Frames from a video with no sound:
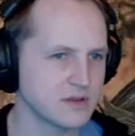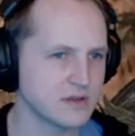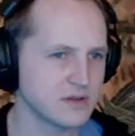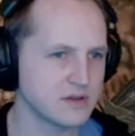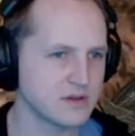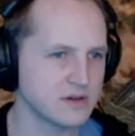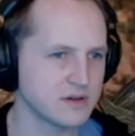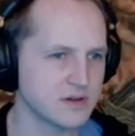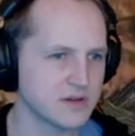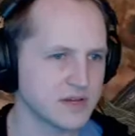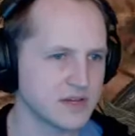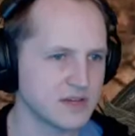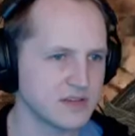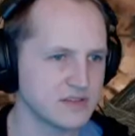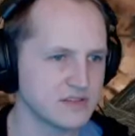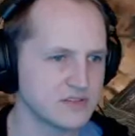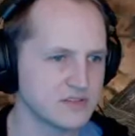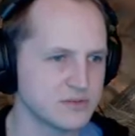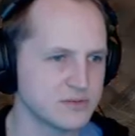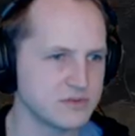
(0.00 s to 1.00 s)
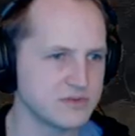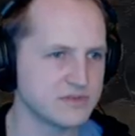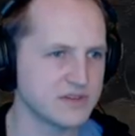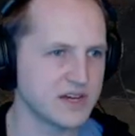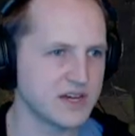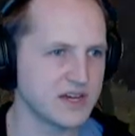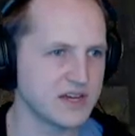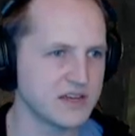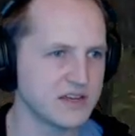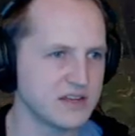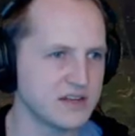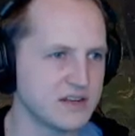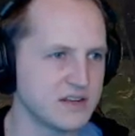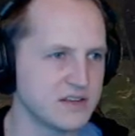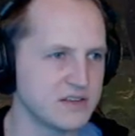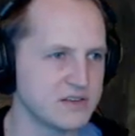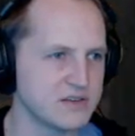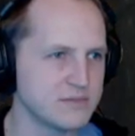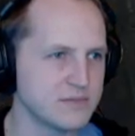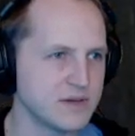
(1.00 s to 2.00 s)
Okay, so we've got
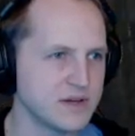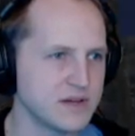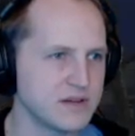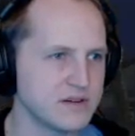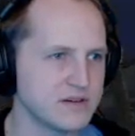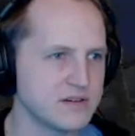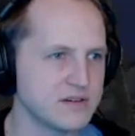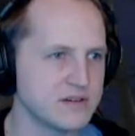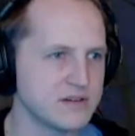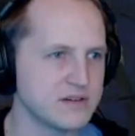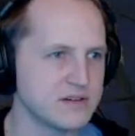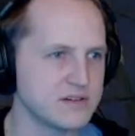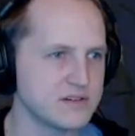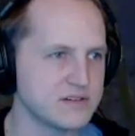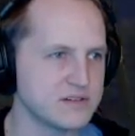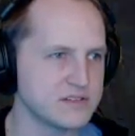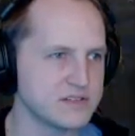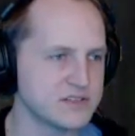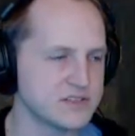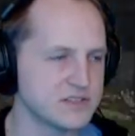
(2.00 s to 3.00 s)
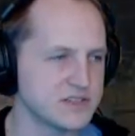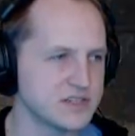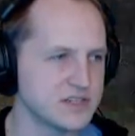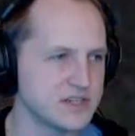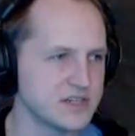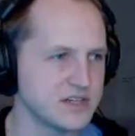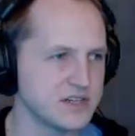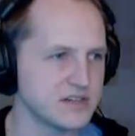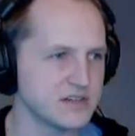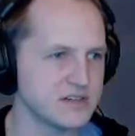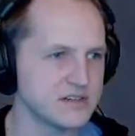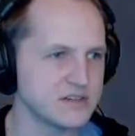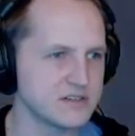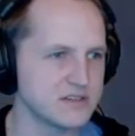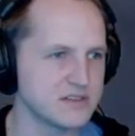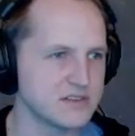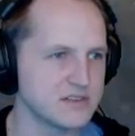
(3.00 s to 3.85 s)
another minor Erd tree here.